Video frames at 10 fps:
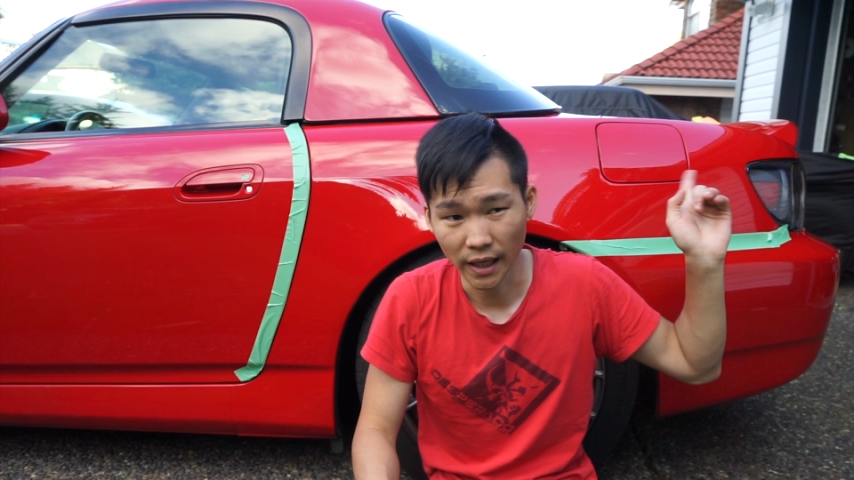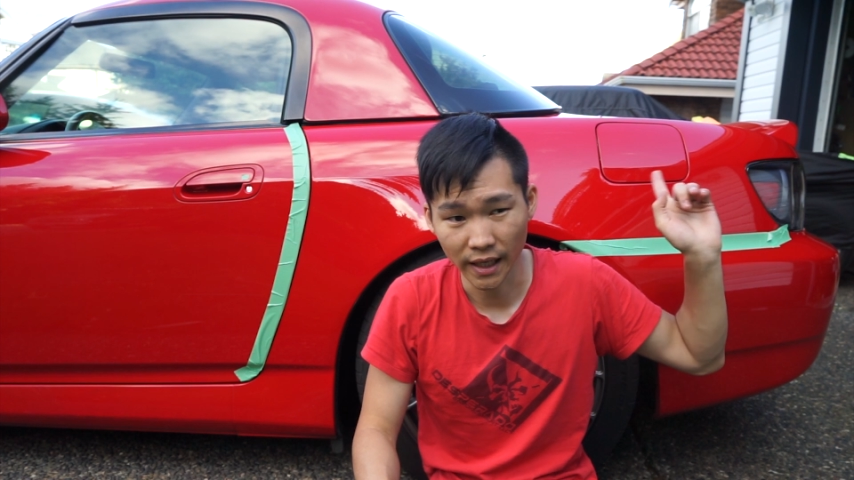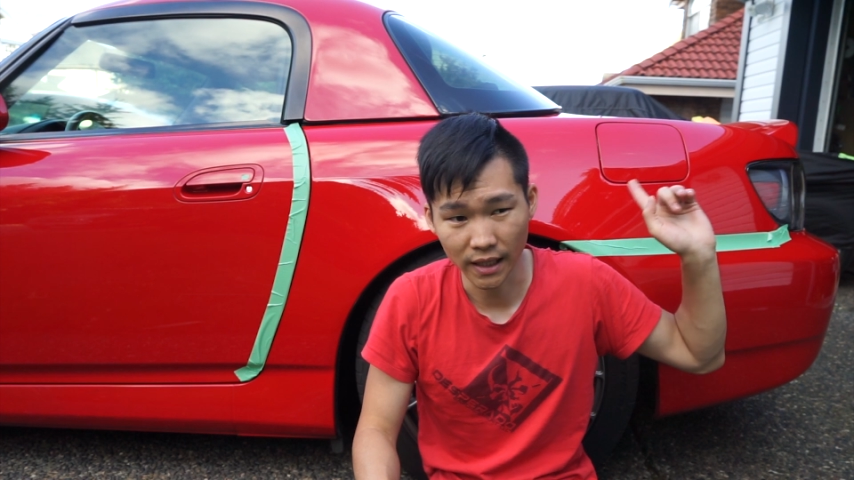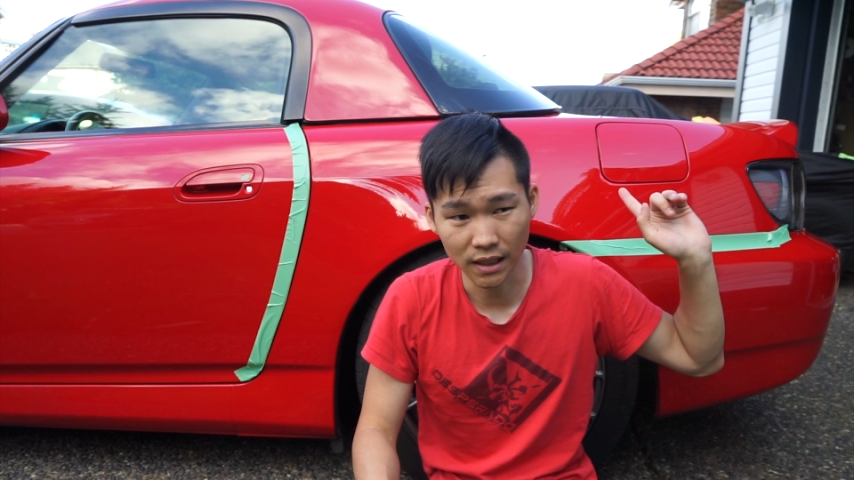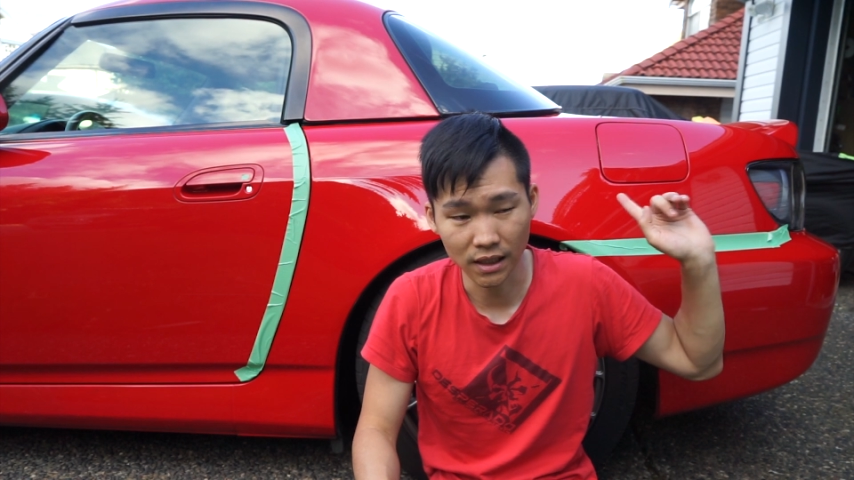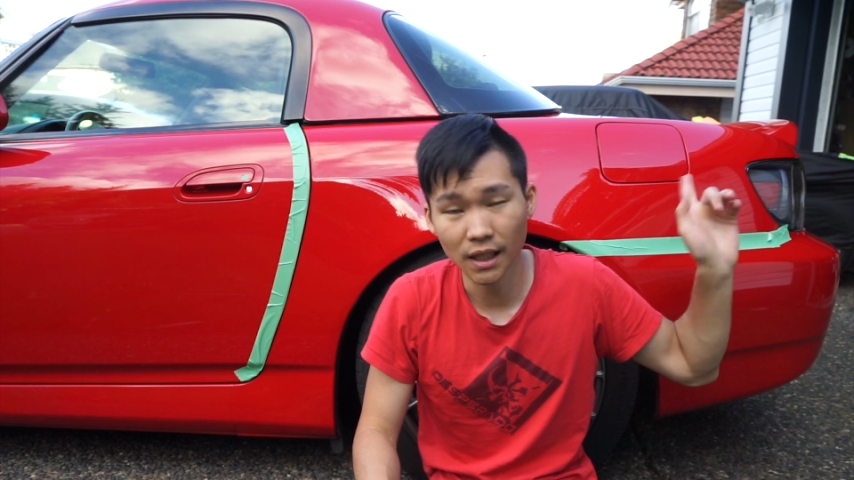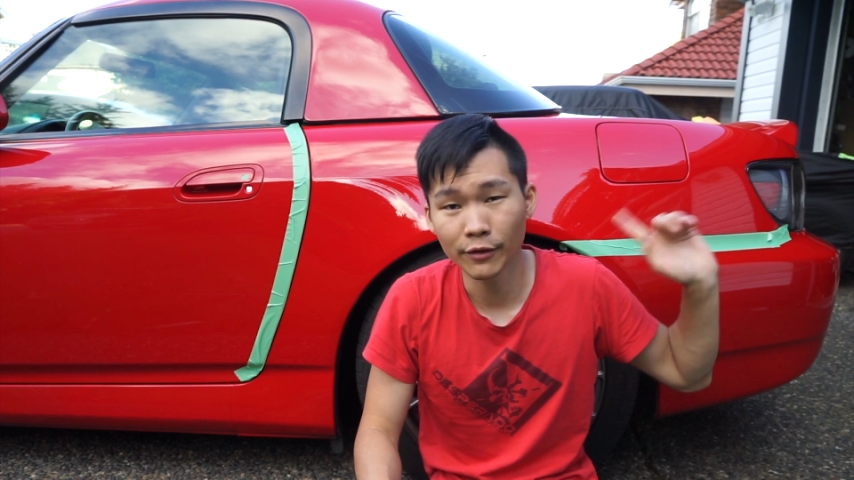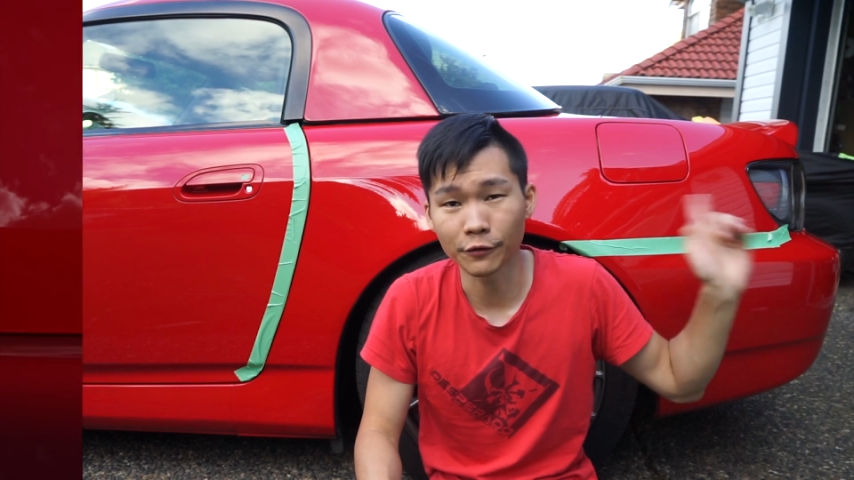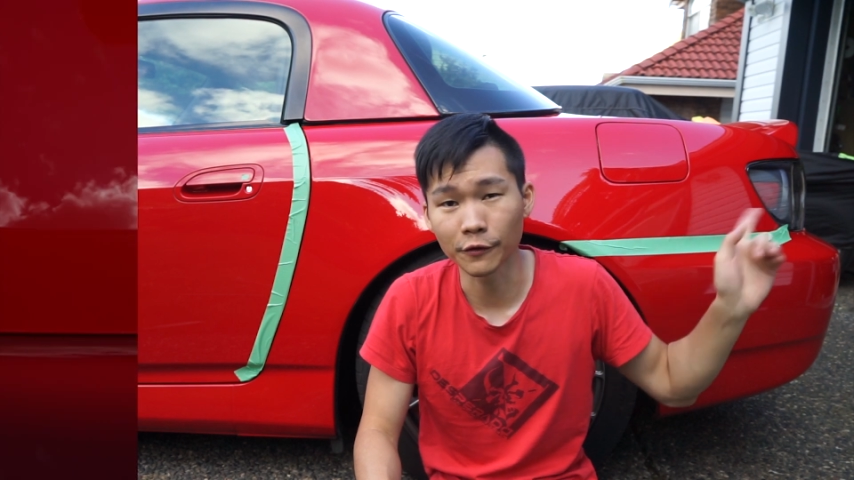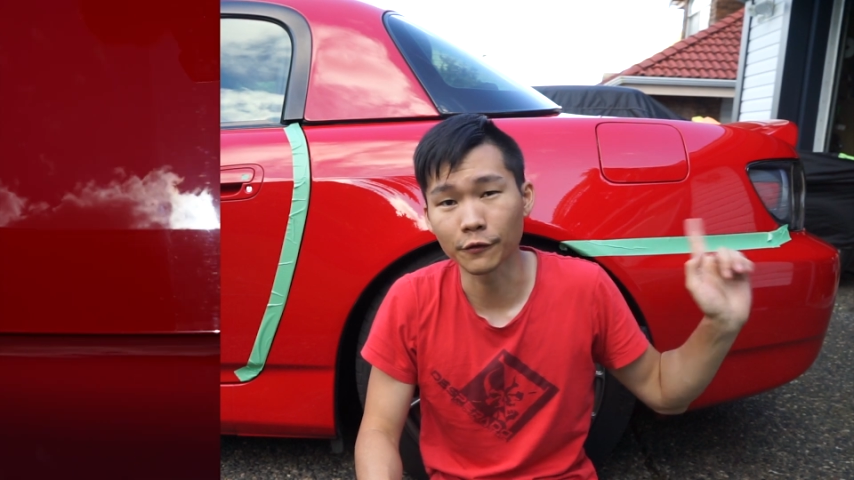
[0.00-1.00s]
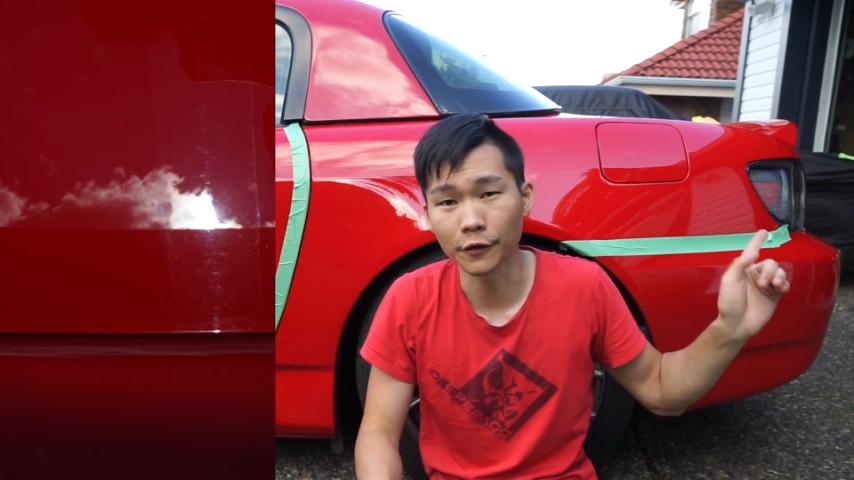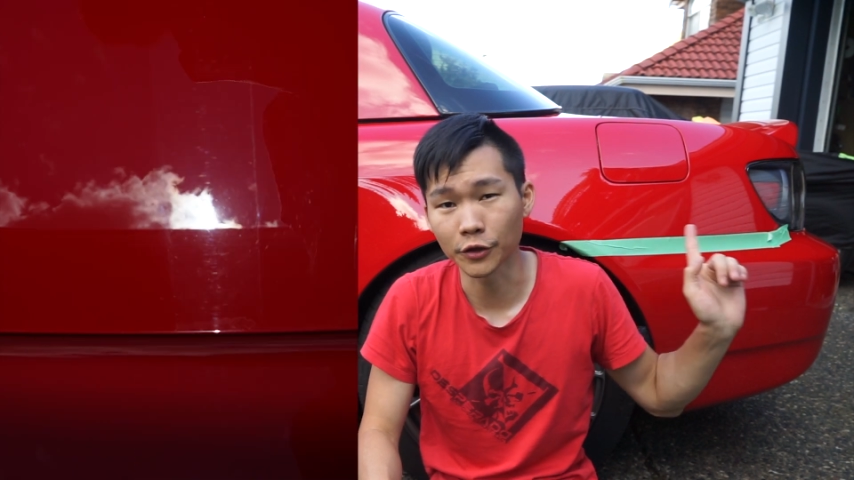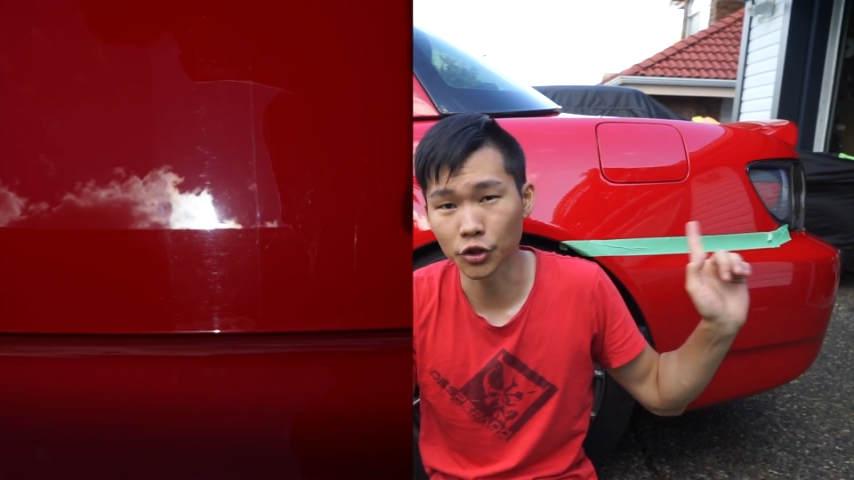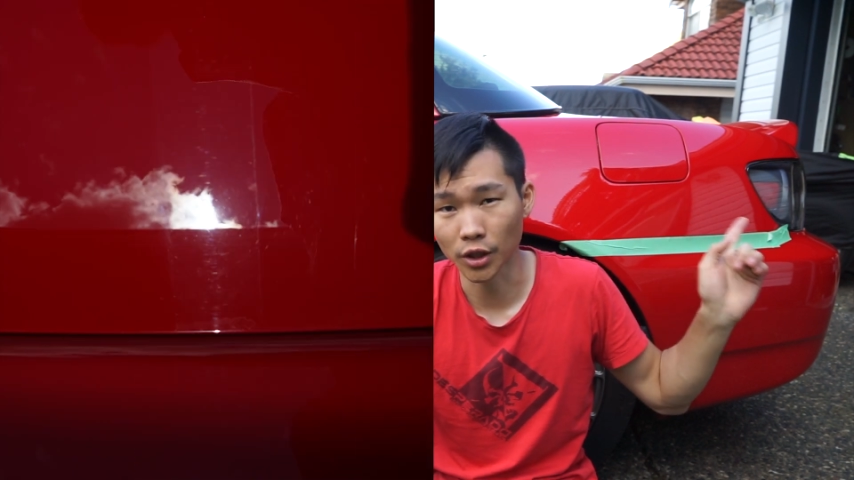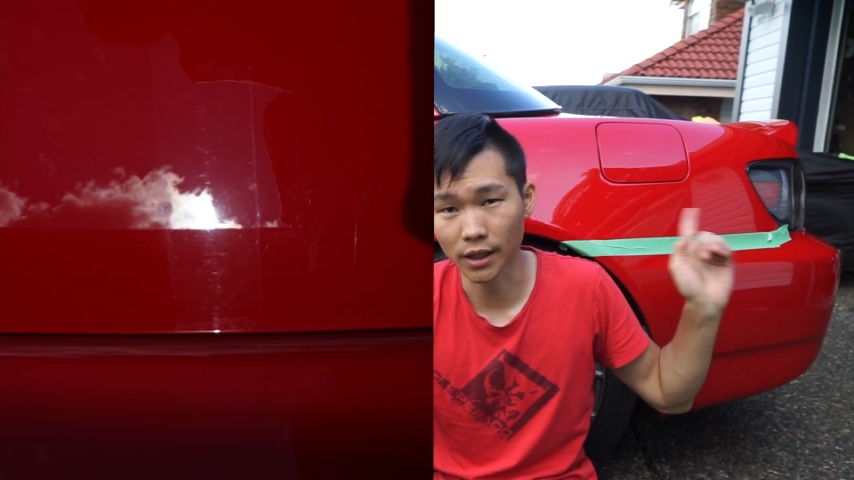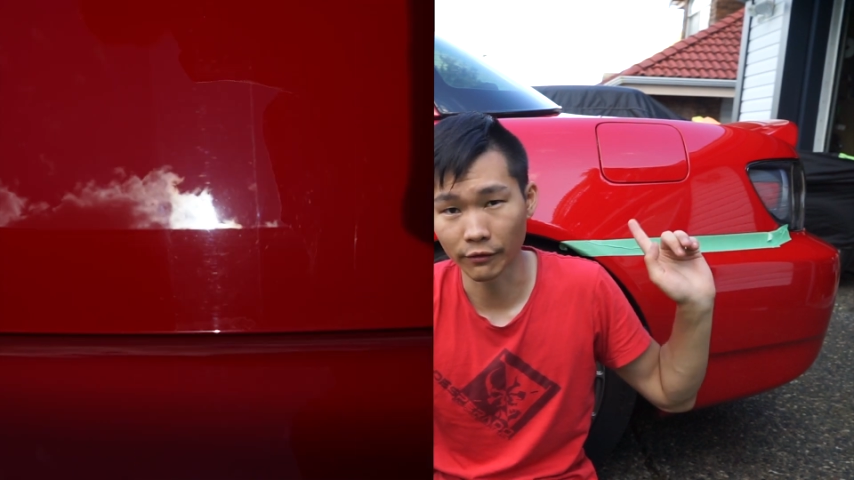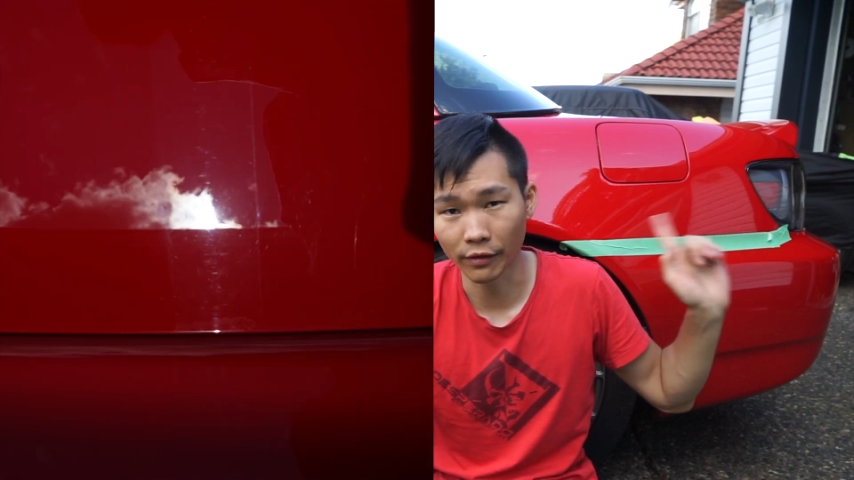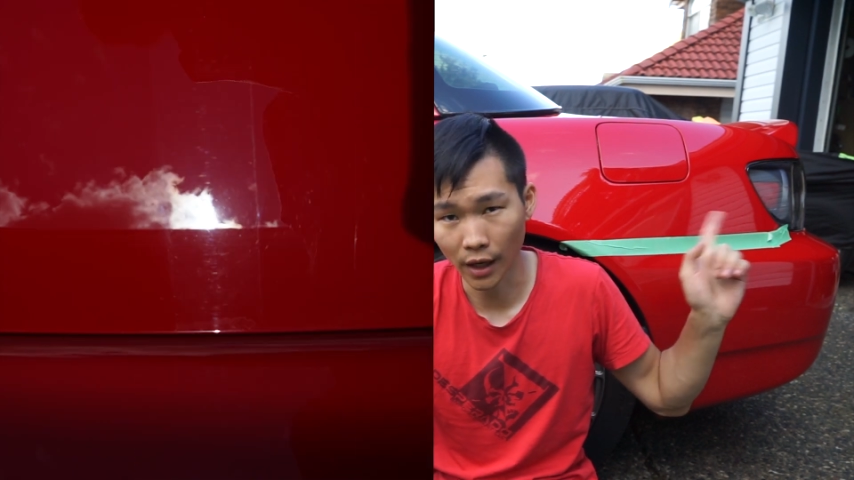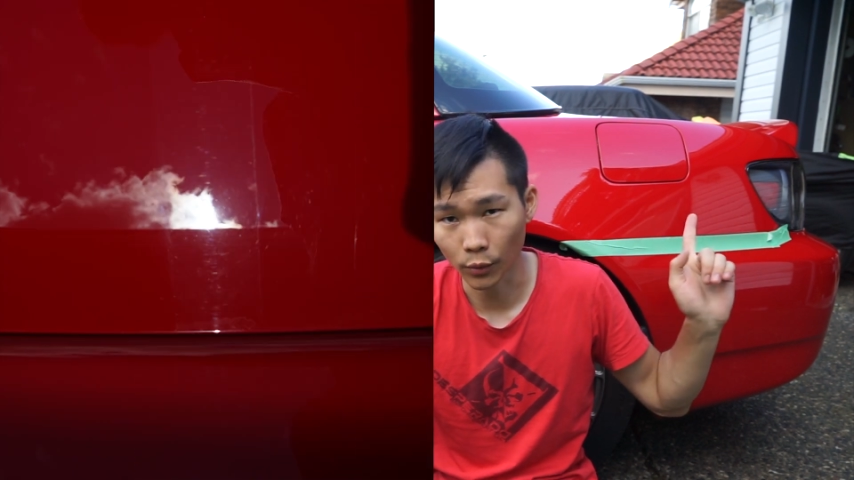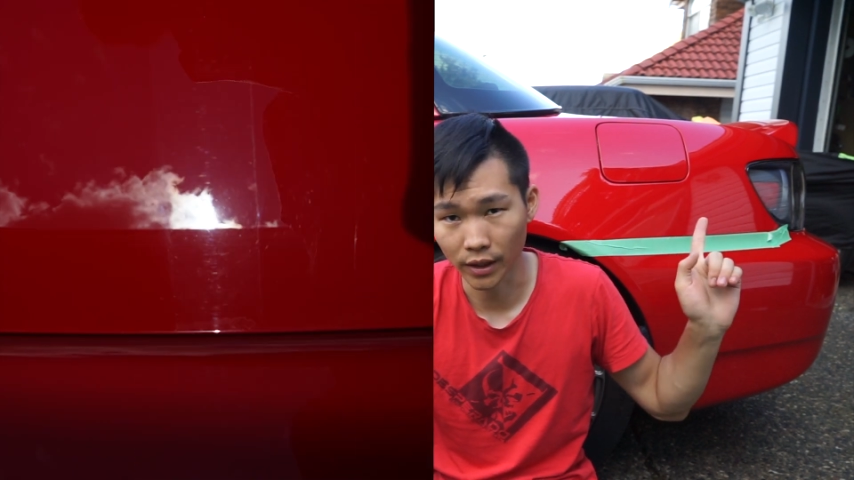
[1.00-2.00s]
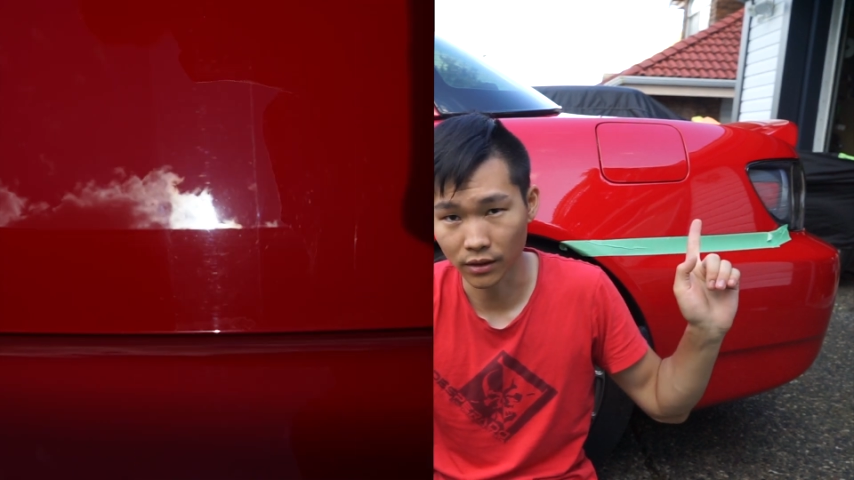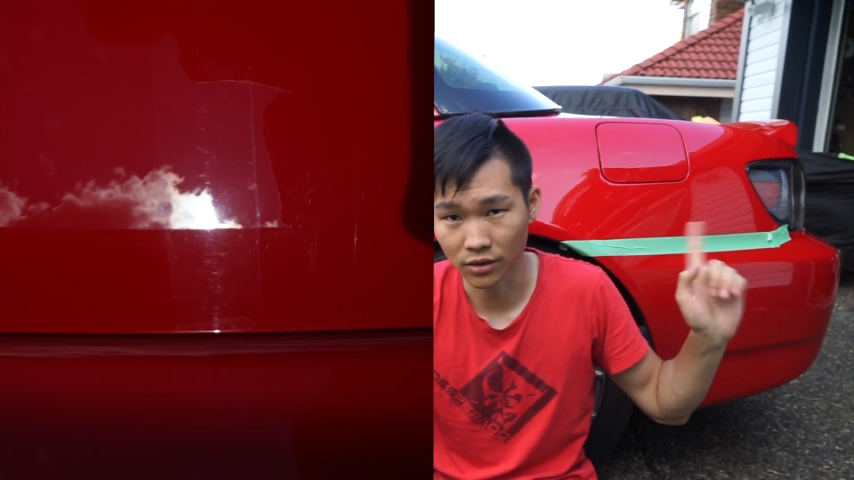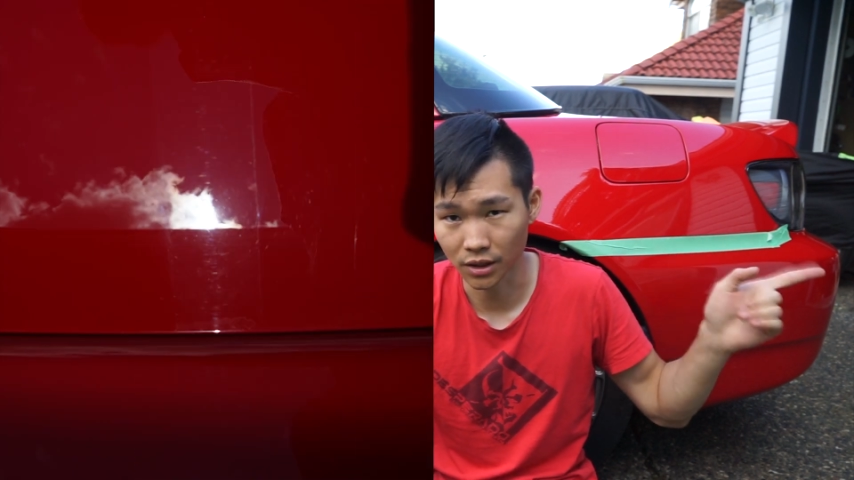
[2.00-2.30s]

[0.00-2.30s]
I did have a 50-50 shot of that one